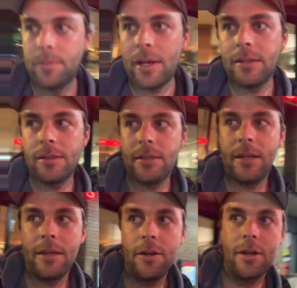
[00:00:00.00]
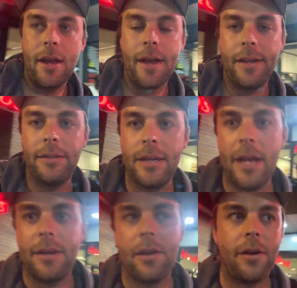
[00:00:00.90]
places in the UK,
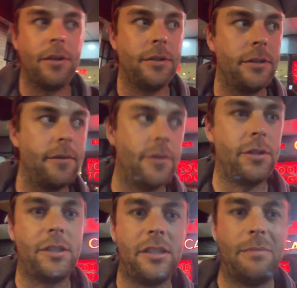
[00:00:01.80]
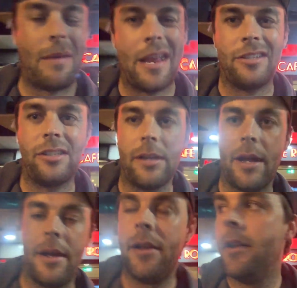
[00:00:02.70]
Nando's. just smashed
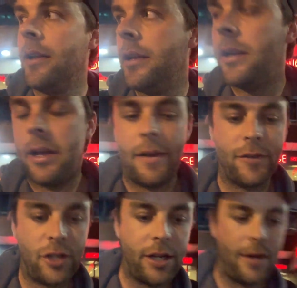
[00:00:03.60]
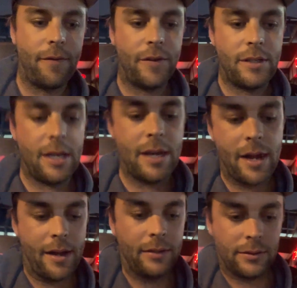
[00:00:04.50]
a half chicken for dinner.
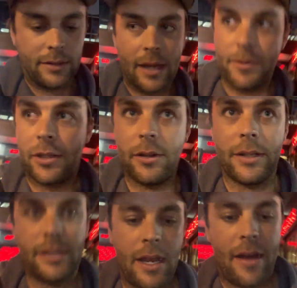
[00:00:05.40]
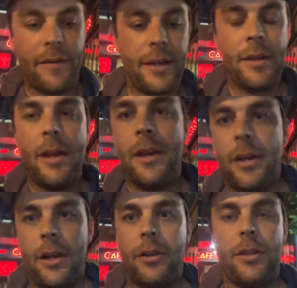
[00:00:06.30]
I was absolutely starving.
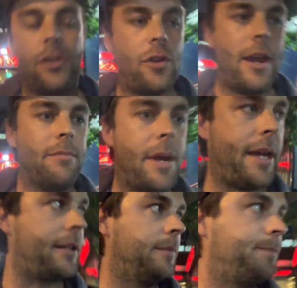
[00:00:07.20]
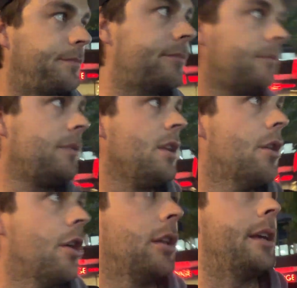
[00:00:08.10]
I got the train back
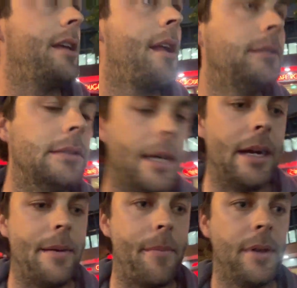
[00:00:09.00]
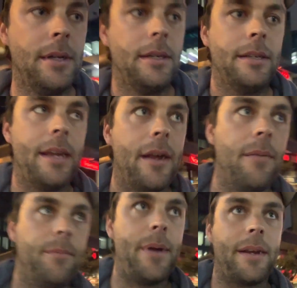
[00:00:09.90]
early. Um, now
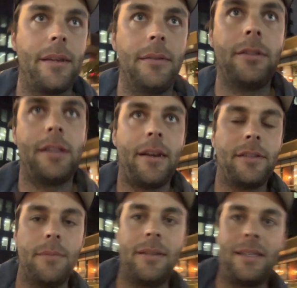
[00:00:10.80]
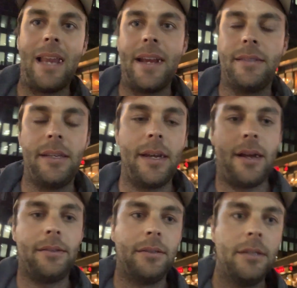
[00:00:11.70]
I'm back, just had a late dinner.